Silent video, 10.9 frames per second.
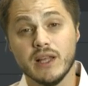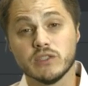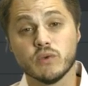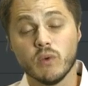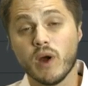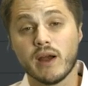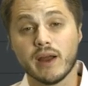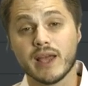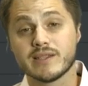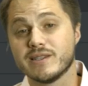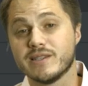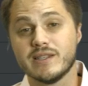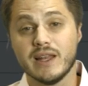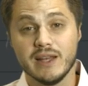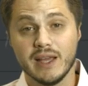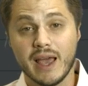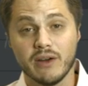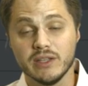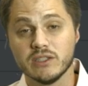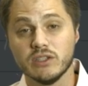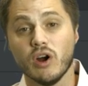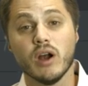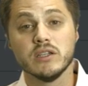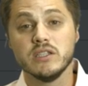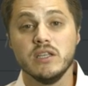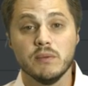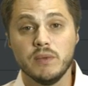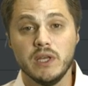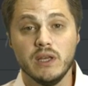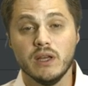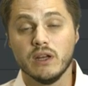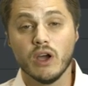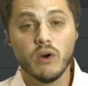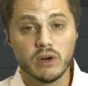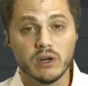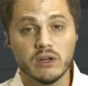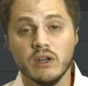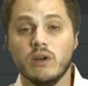That's what Wirecast is sending out. It's an RTMP encoder